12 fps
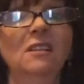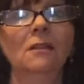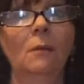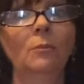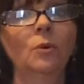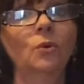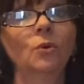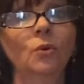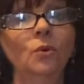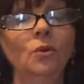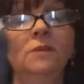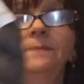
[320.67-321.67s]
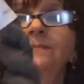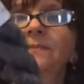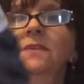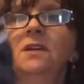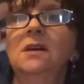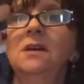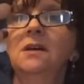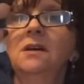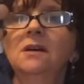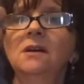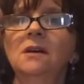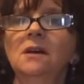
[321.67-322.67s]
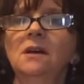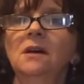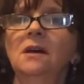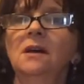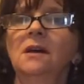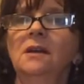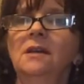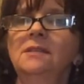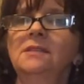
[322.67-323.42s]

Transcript: lump of coal. And it